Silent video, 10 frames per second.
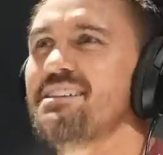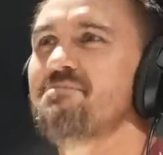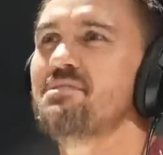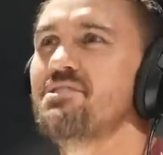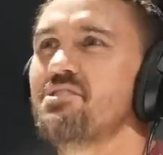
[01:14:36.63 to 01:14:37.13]

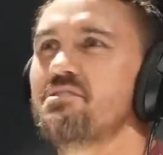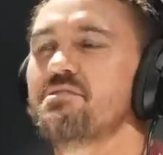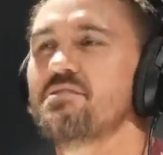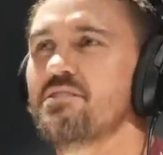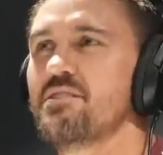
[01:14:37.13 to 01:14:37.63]
but not
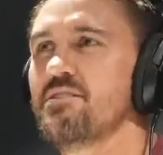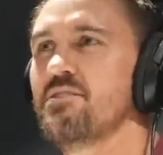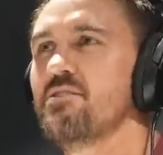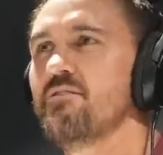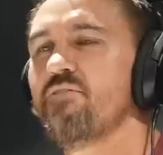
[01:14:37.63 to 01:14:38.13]

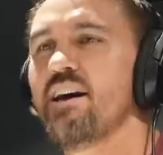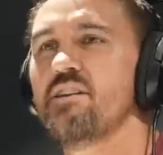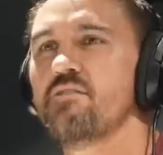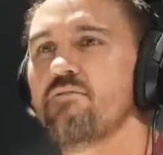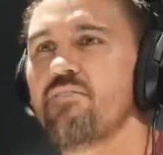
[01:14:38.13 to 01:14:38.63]
not fat.
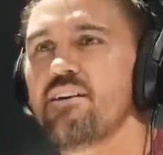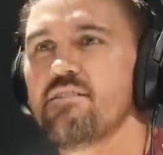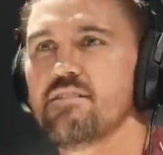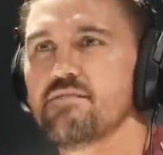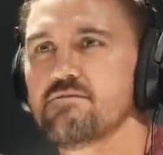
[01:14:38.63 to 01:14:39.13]
Not fat.
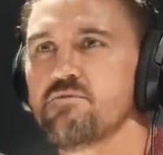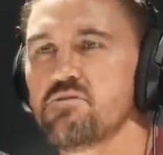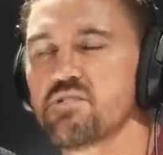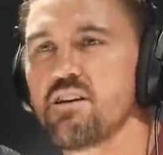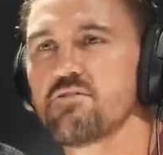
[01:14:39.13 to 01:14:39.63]
I wouldn't
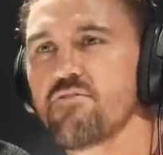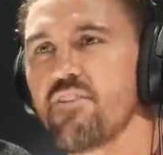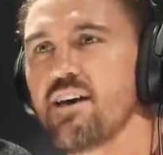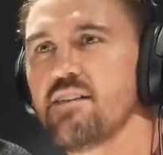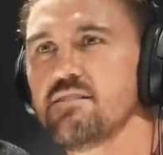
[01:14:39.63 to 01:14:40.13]
say I was
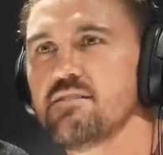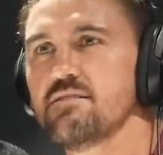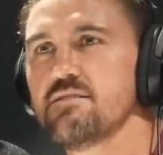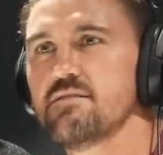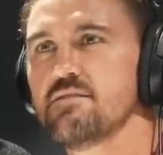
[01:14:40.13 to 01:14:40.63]
fat.
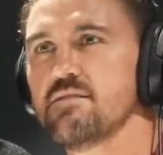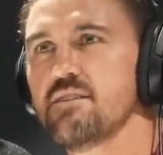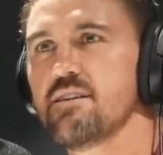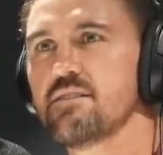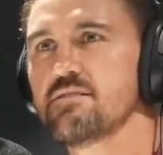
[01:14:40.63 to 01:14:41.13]
Yeah,
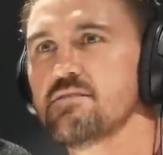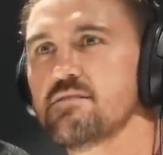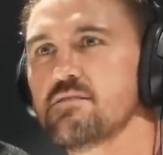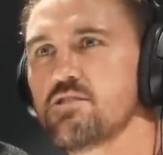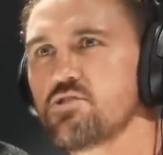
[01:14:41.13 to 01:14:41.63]

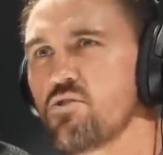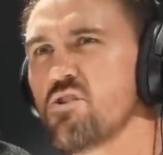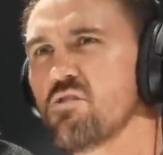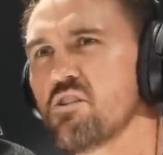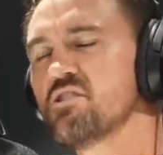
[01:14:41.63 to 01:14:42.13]
just strong.
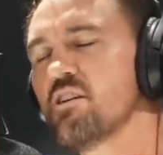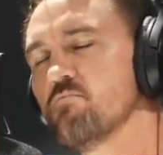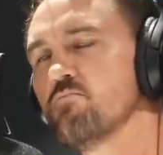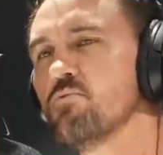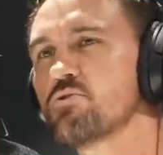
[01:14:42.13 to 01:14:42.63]
I'd say I'm
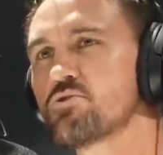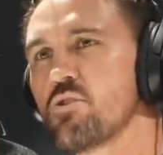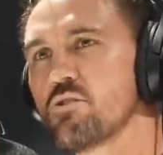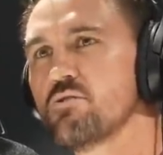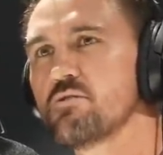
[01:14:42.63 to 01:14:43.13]
more
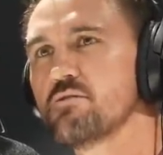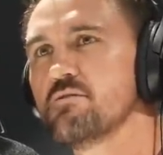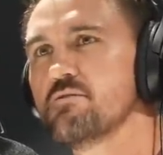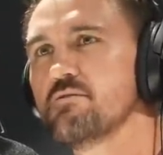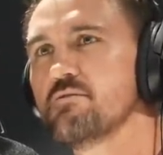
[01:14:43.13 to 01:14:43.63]
strong looking.
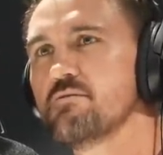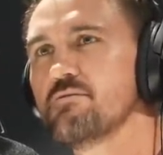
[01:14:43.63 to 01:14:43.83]
Should